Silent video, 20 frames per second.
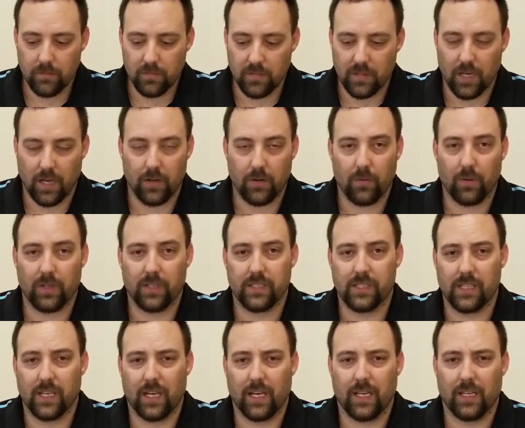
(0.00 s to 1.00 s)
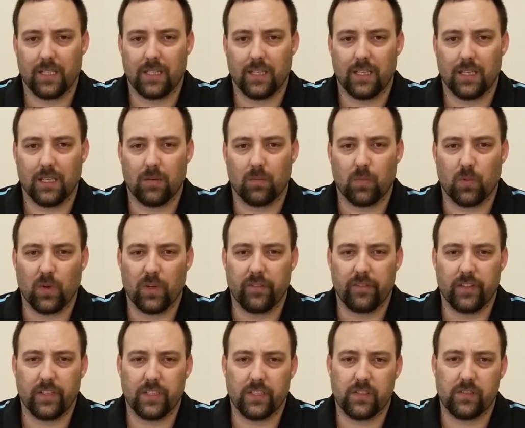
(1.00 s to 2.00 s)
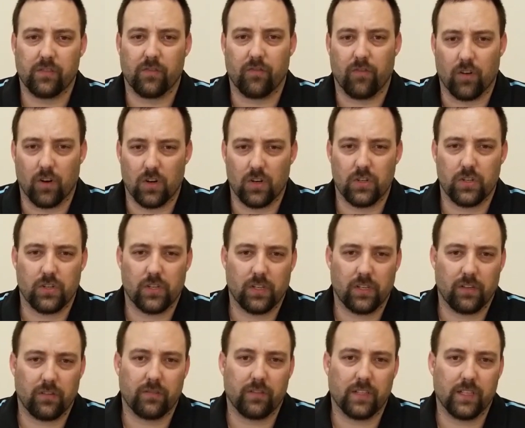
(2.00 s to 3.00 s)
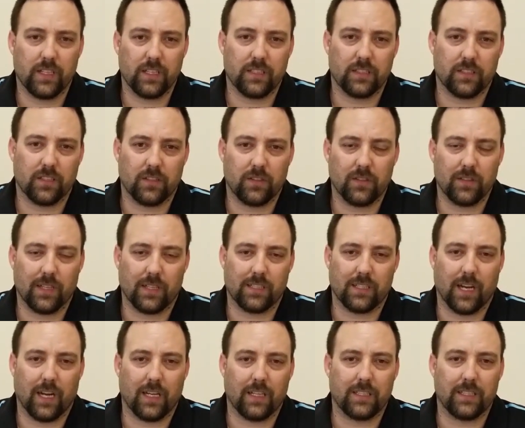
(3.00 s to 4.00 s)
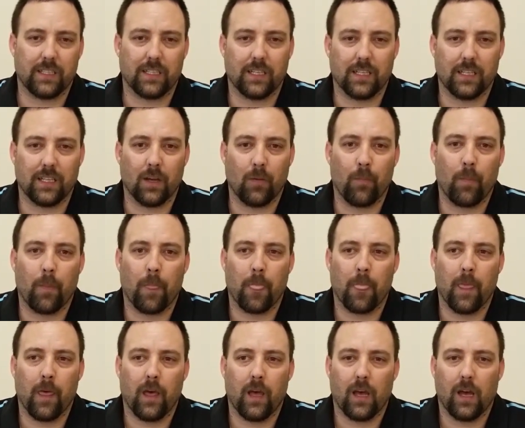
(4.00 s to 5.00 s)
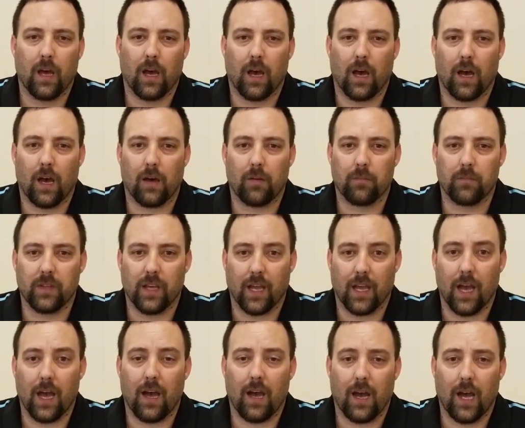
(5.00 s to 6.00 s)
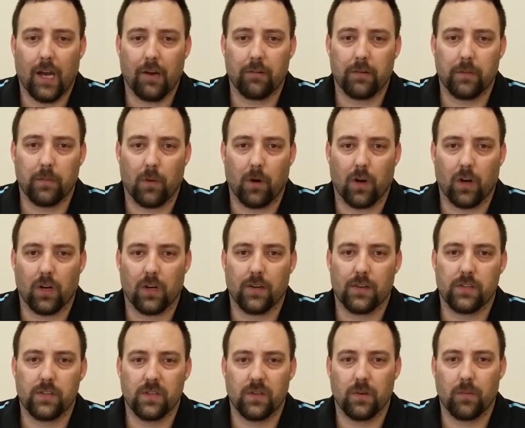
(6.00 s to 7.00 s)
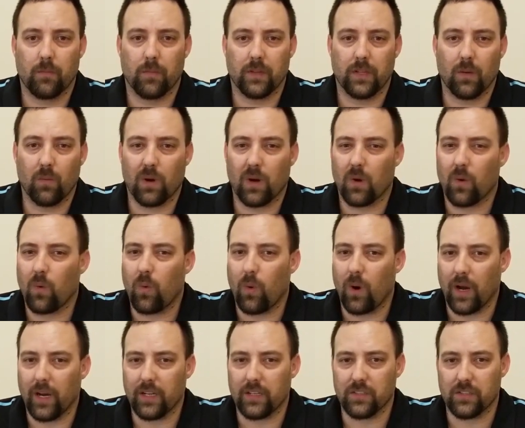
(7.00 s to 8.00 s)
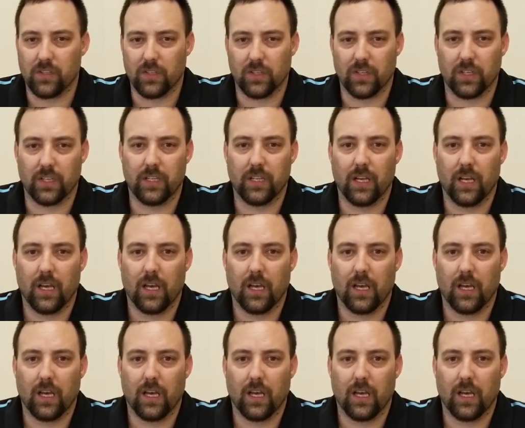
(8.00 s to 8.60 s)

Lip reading: Now, I do want to say the previous version of these, the 2018, they got high remarks, but they weren't quite as good